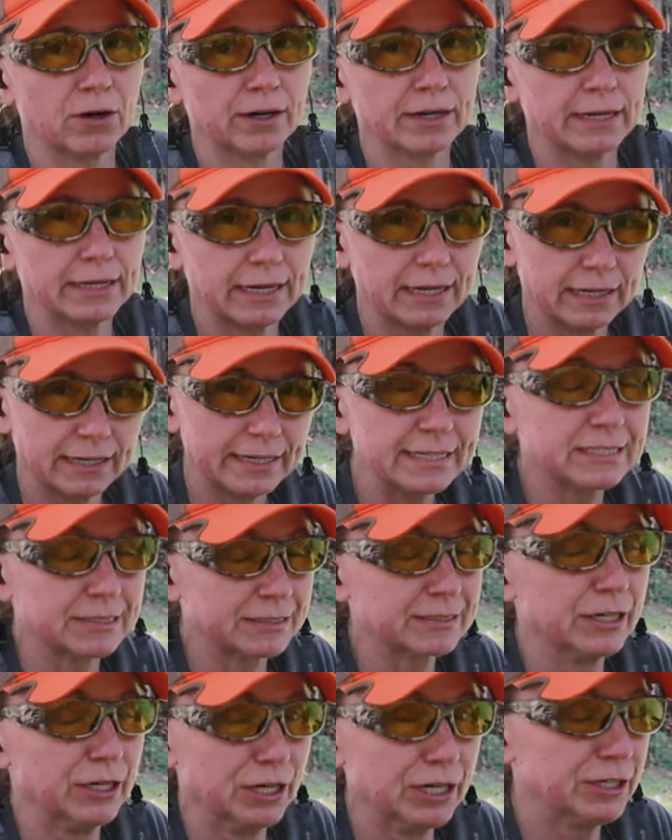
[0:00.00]
are gonna
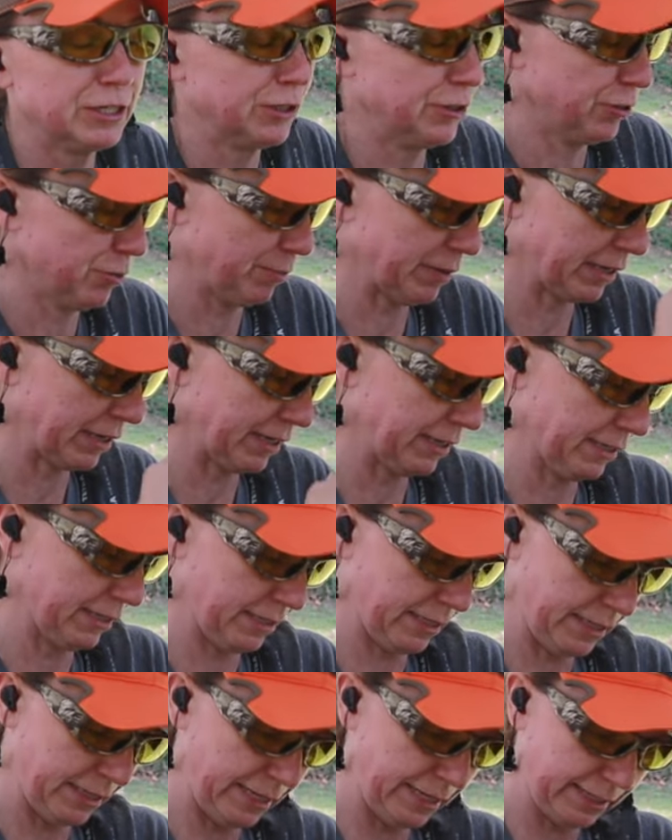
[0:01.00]
do
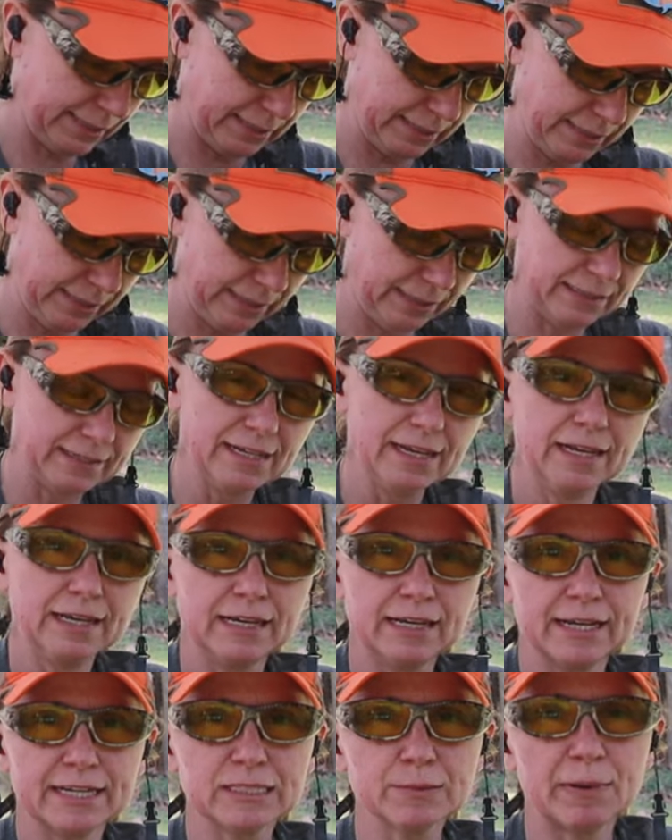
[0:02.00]
because he needs to,
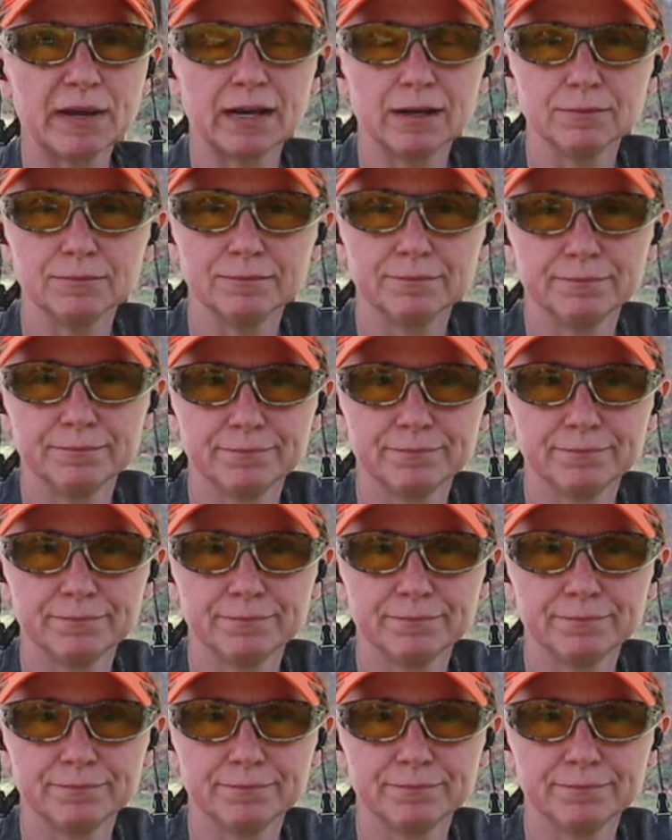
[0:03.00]
he's about